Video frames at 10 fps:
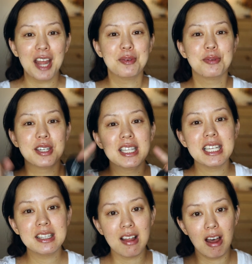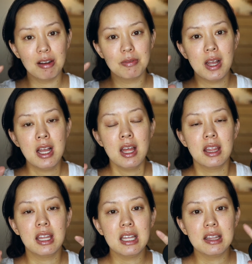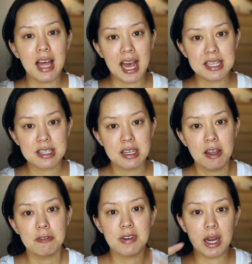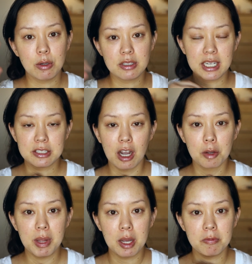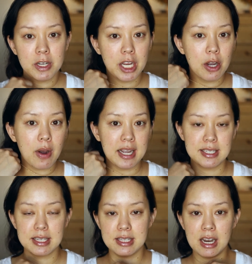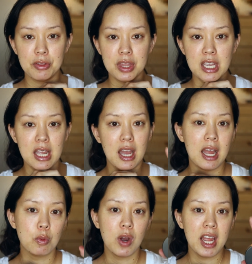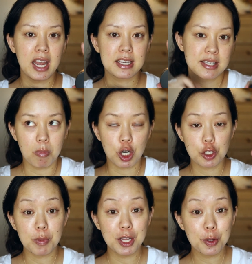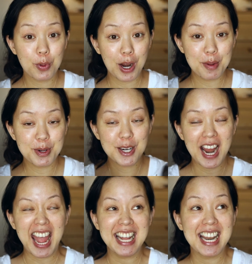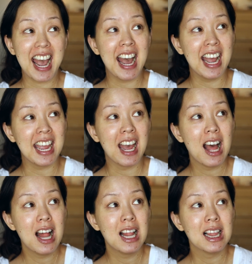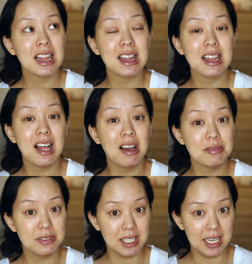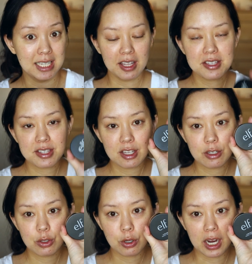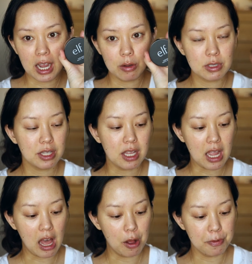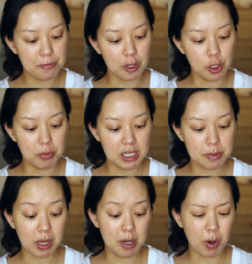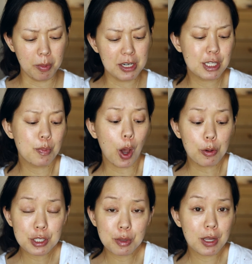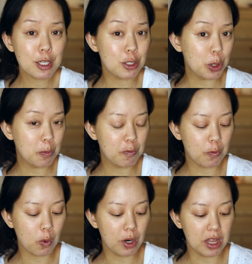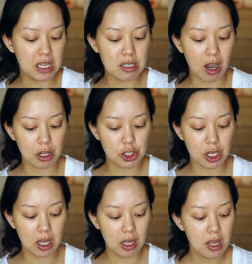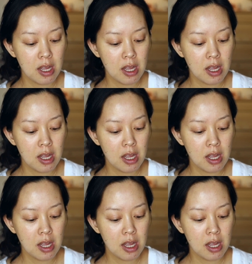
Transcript: I really love the last viral TikTok makeup video. I tested out the NYX Marshmallow Primer and I loved it. Let's try out the e.l.f. Luminous Putty Primer. It's supposed to be a dupe for the Tatcha